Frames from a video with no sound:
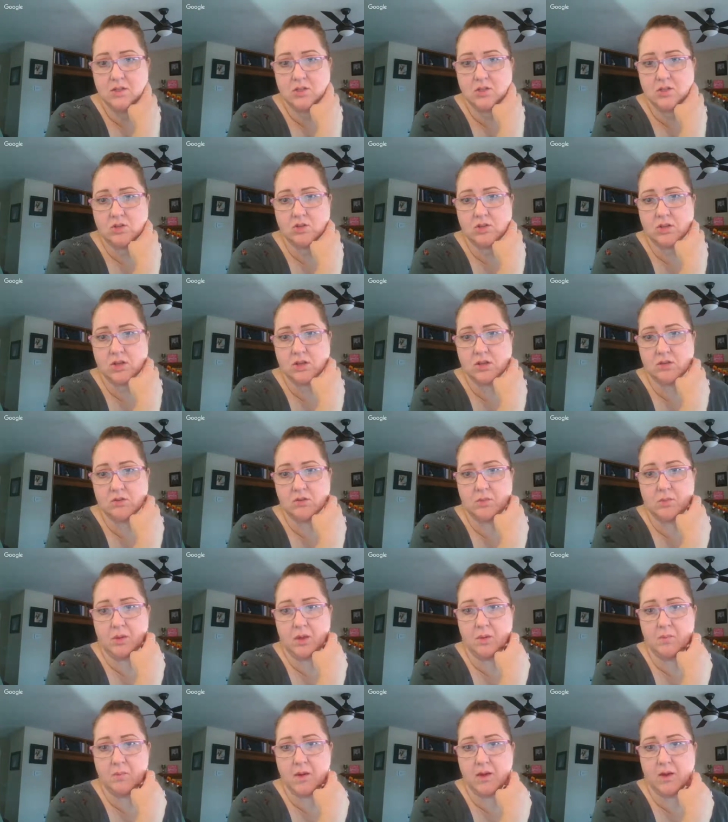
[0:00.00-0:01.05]
Do you think there would
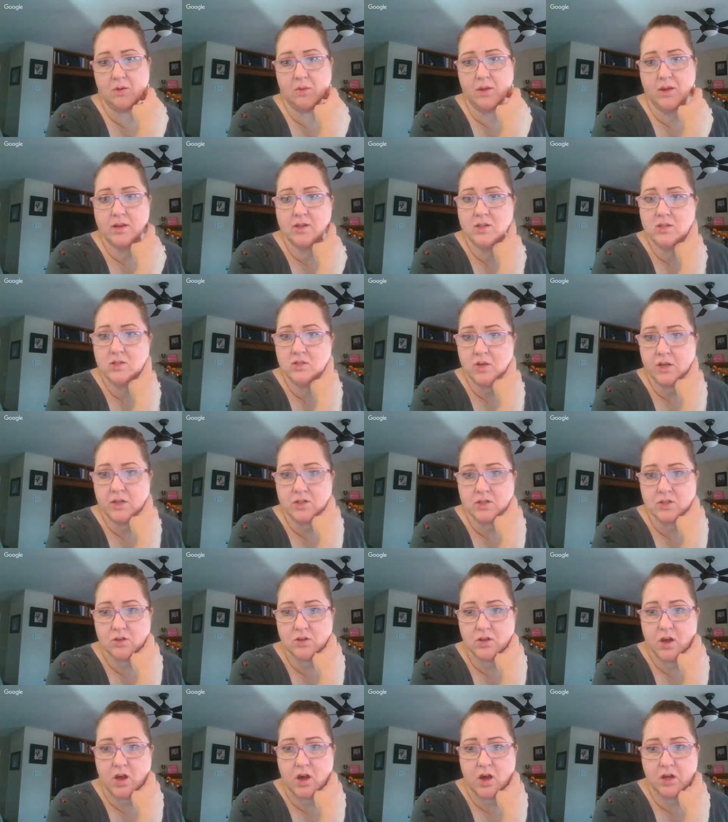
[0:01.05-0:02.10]
be a better way to structure
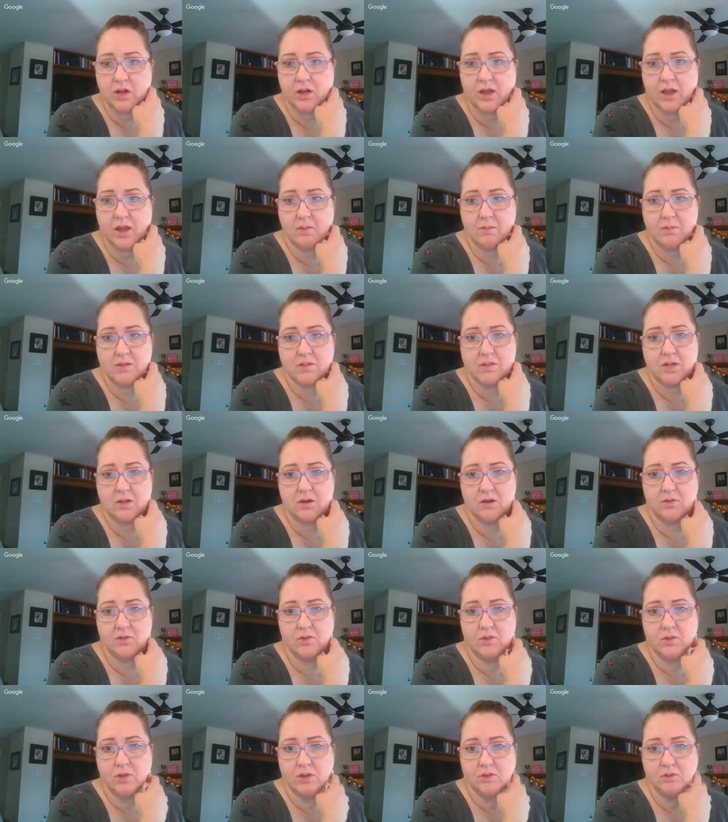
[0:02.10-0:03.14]
the on-campus
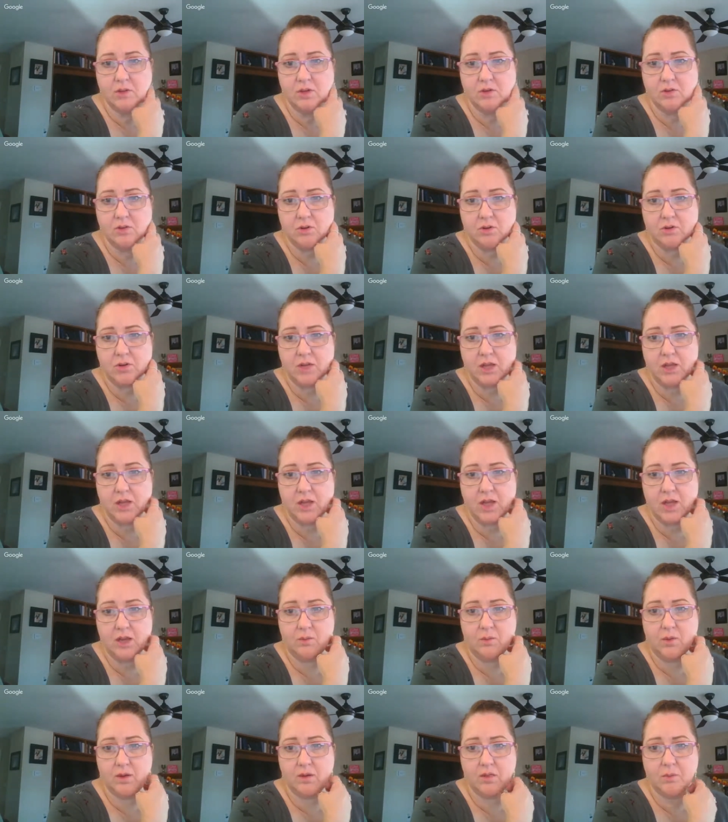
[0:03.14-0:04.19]
interviewing and recruiting?
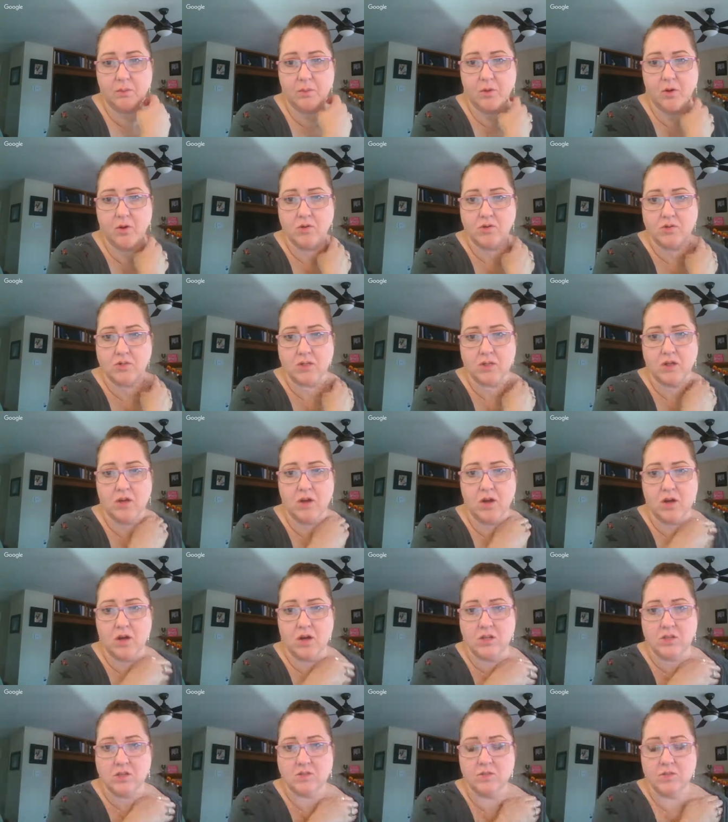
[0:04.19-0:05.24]
And what are the pros and
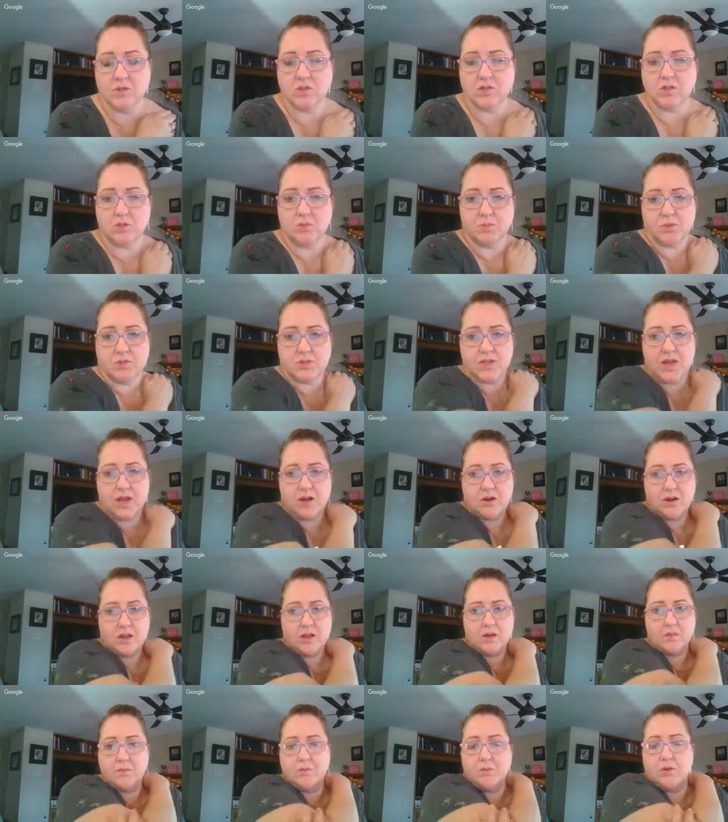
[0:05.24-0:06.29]
cons for the Super
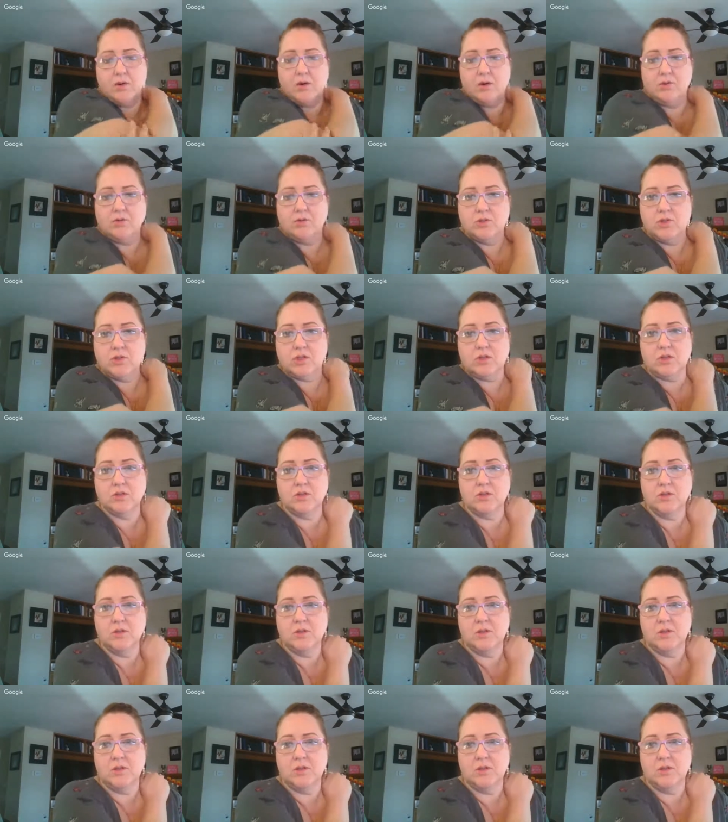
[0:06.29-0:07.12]
Saturday approach?